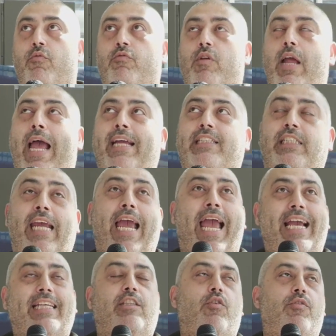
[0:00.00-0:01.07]
actually
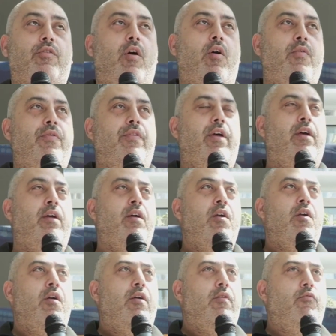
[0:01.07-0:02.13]
act on the
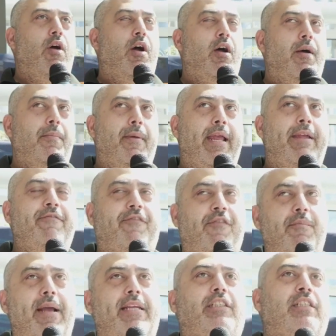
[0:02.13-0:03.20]

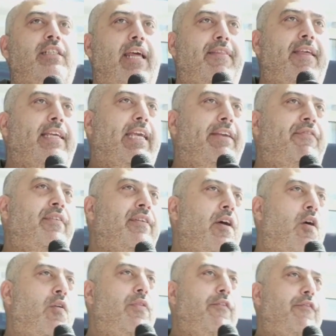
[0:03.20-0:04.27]
information that they're given
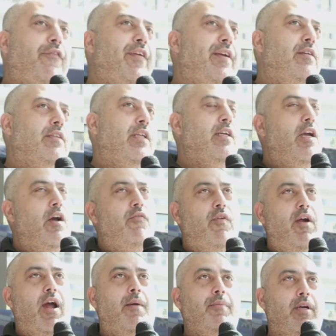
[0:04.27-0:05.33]
on the field and go,
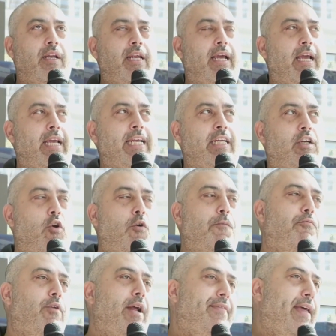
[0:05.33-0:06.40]
right, I'm going to
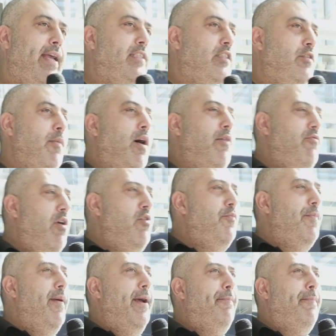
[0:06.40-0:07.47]
incorporate that into my
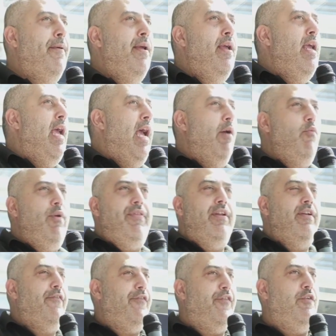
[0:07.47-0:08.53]
roadmap. And within
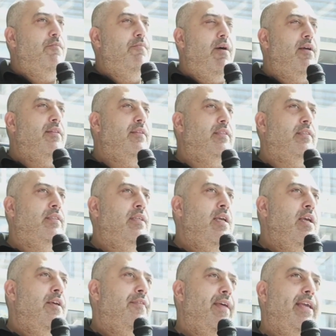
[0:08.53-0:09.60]
a few months,
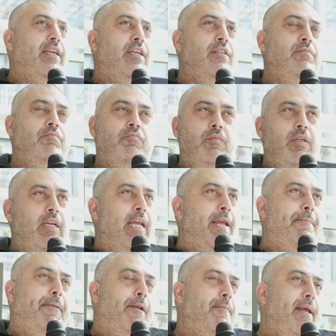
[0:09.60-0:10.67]
they can
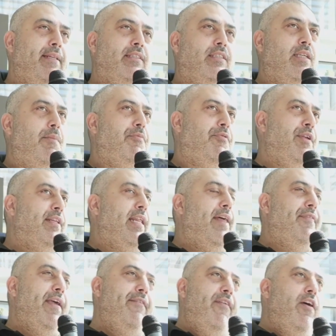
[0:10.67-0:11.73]
implement something that
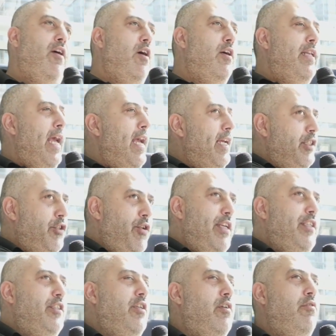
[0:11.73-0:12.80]
they've heard at a trade
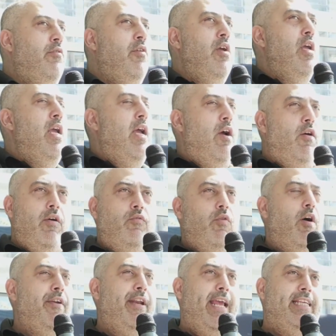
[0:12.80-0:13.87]
show or
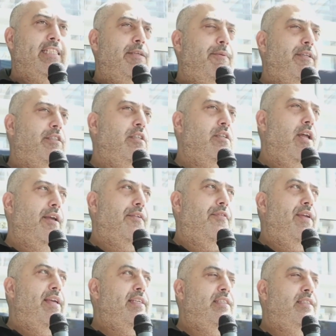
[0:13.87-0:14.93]
an exhibition like
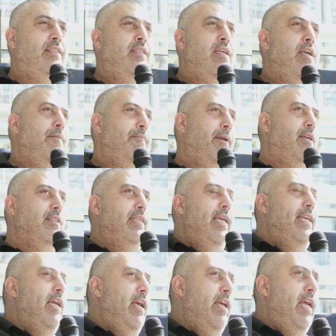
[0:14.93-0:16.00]
this, because they
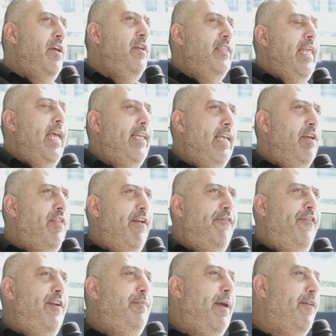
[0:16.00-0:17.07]
heard that, got that
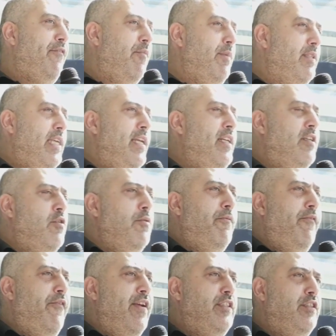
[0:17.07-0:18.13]
feedback from a technical
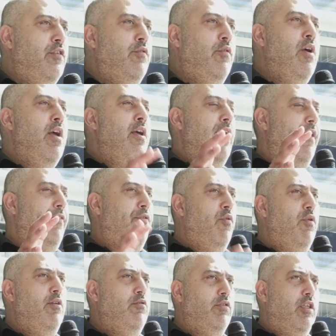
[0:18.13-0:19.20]
professional, they
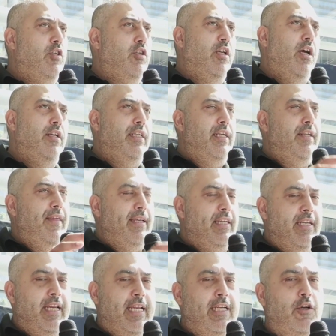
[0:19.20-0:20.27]
thought it was a good idea, they
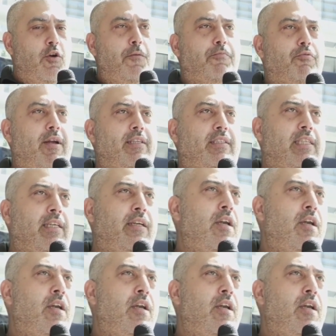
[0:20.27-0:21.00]
can incorporate it